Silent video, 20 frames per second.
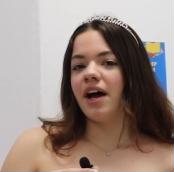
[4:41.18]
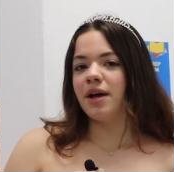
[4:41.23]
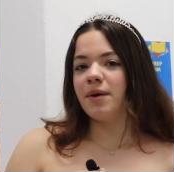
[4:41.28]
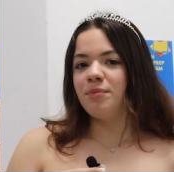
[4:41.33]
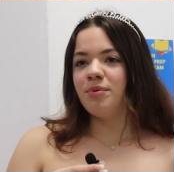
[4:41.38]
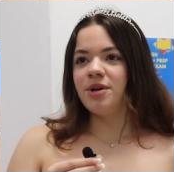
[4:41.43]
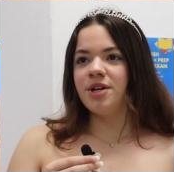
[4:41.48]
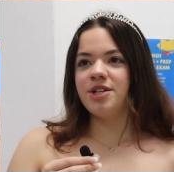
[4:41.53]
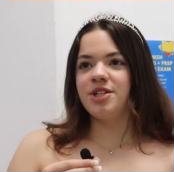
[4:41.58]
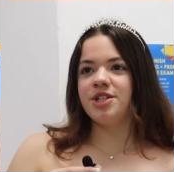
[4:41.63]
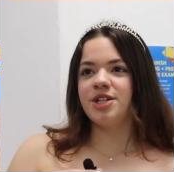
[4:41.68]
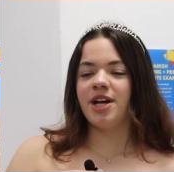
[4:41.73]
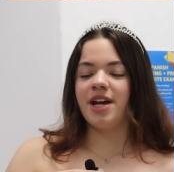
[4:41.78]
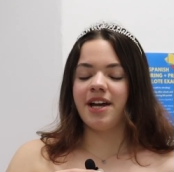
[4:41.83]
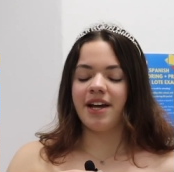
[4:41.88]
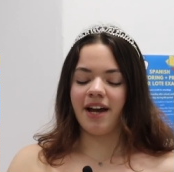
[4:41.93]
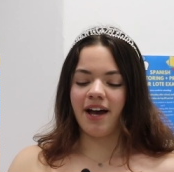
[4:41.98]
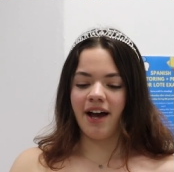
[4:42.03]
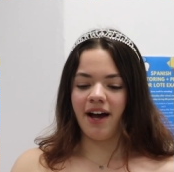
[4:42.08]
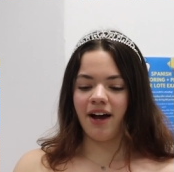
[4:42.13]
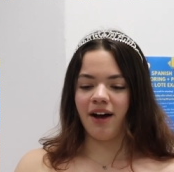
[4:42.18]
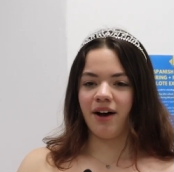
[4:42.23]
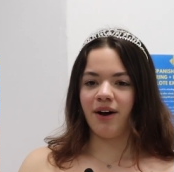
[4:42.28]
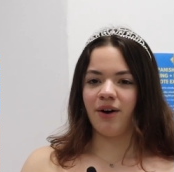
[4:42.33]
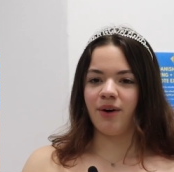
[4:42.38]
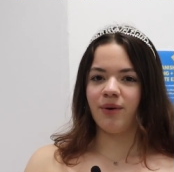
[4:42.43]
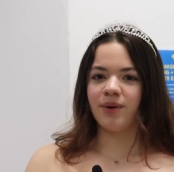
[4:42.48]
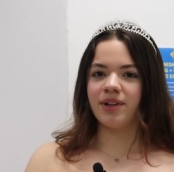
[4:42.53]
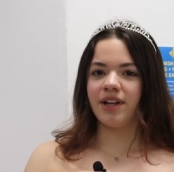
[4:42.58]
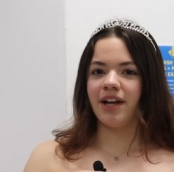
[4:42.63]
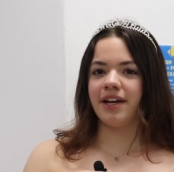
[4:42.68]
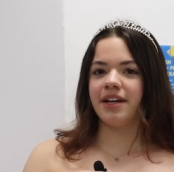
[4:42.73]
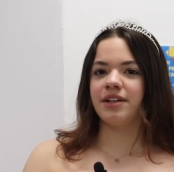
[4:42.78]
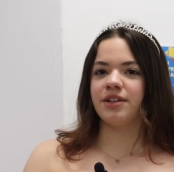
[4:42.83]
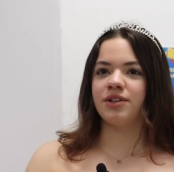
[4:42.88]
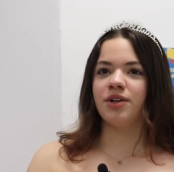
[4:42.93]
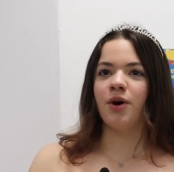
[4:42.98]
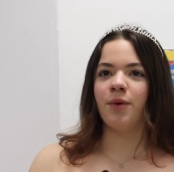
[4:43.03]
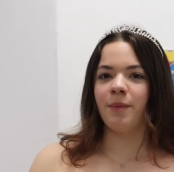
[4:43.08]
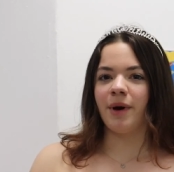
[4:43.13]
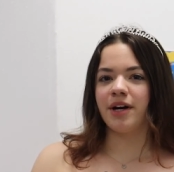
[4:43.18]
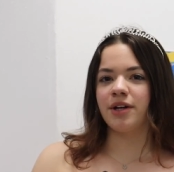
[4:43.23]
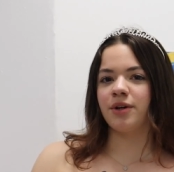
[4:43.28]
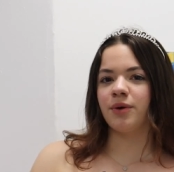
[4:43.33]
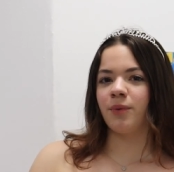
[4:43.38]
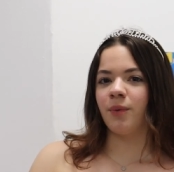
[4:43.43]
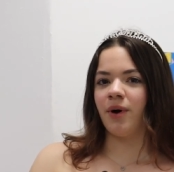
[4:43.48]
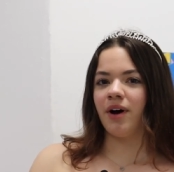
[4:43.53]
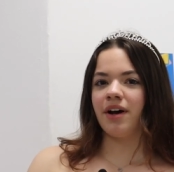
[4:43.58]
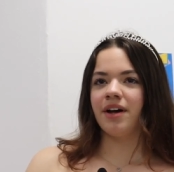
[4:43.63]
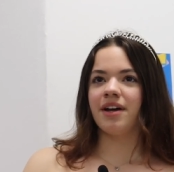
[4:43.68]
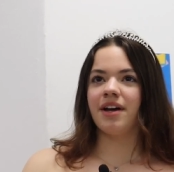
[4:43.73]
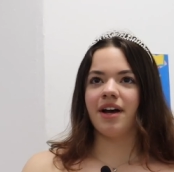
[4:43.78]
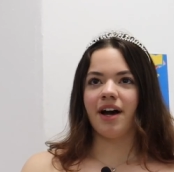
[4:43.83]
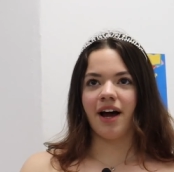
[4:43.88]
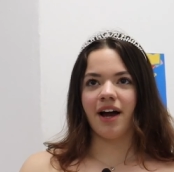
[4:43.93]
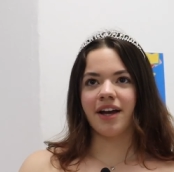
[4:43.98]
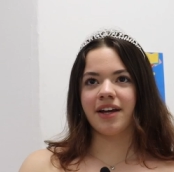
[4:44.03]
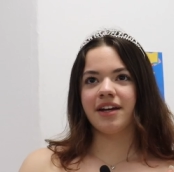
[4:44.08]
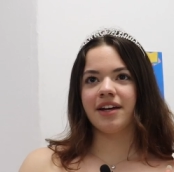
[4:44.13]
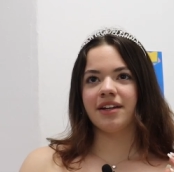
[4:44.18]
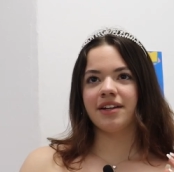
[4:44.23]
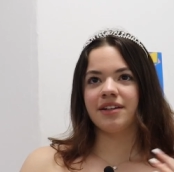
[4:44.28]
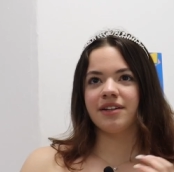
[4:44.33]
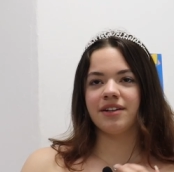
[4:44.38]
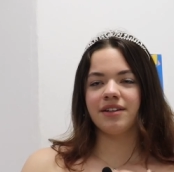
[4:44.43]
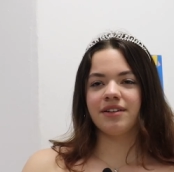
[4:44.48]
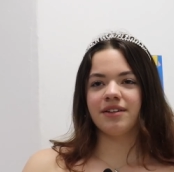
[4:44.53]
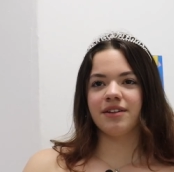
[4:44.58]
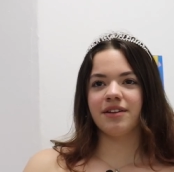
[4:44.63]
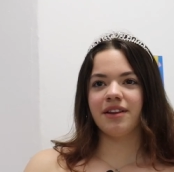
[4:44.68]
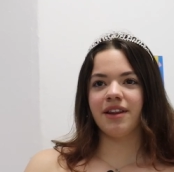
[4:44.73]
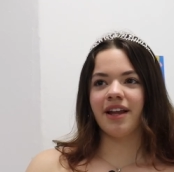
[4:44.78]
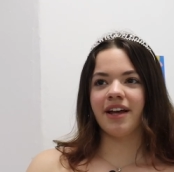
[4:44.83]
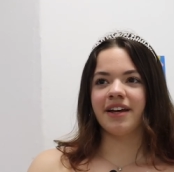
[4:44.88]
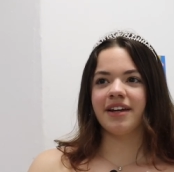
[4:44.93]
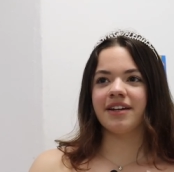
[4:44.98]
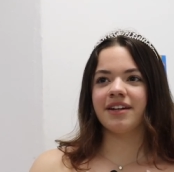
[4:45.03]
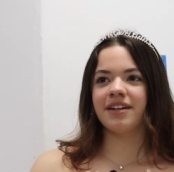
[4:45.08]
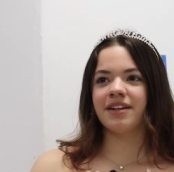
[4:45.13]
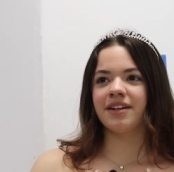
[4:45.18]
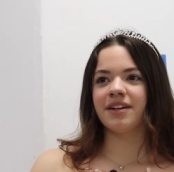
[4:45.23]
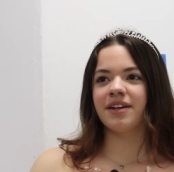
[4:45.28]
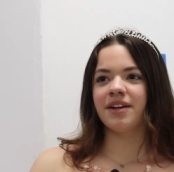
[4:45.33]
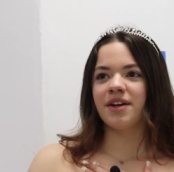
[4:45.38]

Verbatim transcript: I appreciate how like no matter what, I can like